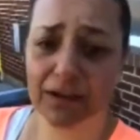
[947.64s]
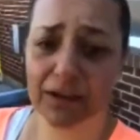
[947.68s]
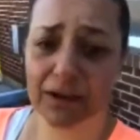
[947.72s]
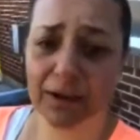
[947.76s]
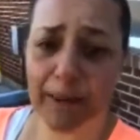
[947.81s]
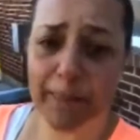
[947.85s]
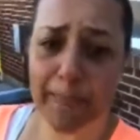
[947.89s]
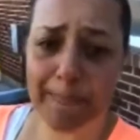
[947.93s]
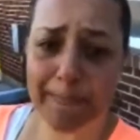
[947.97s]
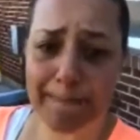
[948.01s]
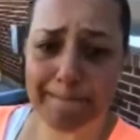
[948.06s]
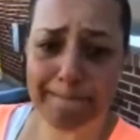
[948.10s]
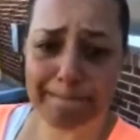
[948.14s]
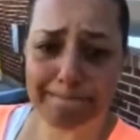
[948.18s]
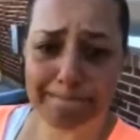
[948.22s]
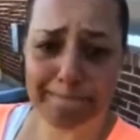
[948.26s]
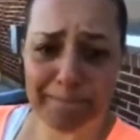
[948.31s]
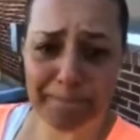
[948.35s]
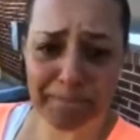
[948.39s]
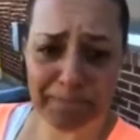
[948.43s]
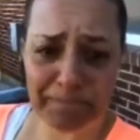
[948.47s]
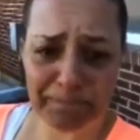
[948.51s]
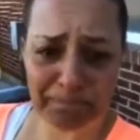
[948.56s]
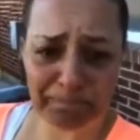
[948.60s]

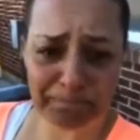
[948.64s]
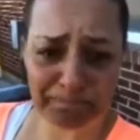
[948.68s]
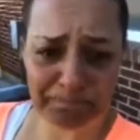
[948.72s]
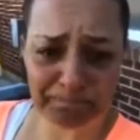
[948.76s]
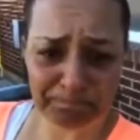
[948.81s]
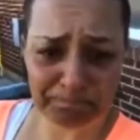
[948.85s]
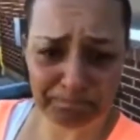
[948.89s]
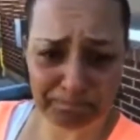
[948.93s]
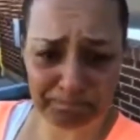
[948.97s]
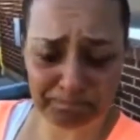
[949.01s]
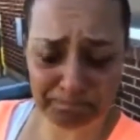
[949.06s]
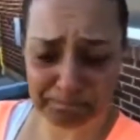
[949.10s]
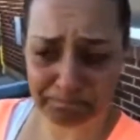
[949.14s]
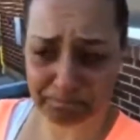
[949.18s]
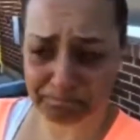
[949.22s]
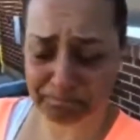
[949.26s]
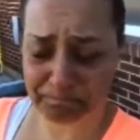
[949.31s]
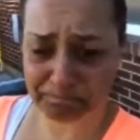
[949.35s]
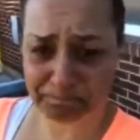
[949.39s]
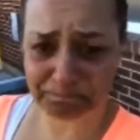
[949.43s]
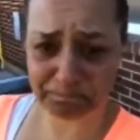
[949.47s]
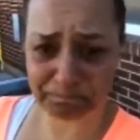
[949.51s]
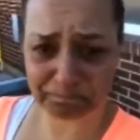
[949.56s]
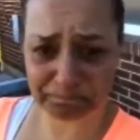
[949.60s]

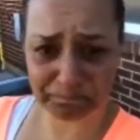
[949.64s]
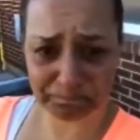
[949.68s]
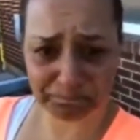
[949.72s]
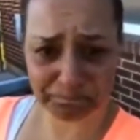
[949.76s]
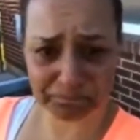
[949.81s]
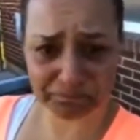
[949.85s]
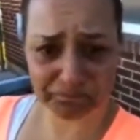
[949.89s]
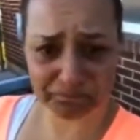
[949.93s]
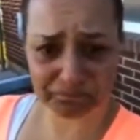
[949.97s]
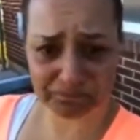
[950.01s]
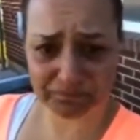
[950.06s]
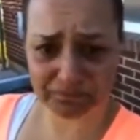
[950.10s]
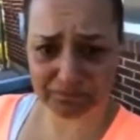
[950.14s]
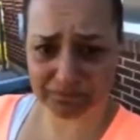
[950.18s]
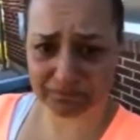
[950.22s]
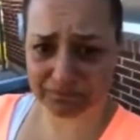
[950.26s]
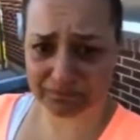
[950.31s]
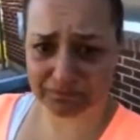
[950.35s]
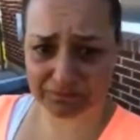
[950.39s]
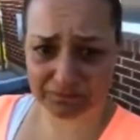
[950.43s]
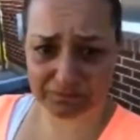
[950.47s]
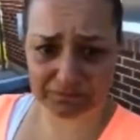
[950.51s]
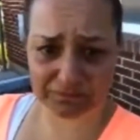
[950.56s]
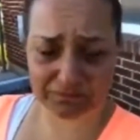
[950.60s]

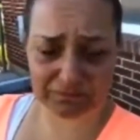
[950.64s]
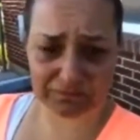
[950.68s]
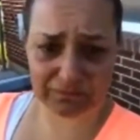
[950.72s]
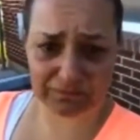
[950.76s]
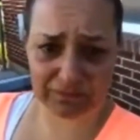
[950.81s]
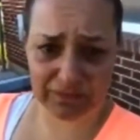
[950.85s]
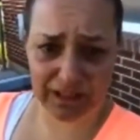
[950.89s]
Nothing is said.